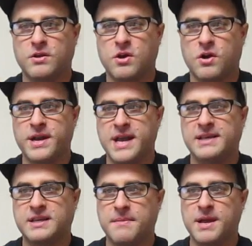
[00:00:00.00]
holiday
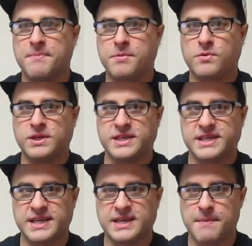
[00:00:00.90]
is coming up. Christmas
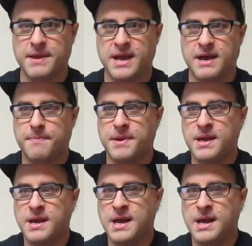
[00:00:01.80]
is coming up.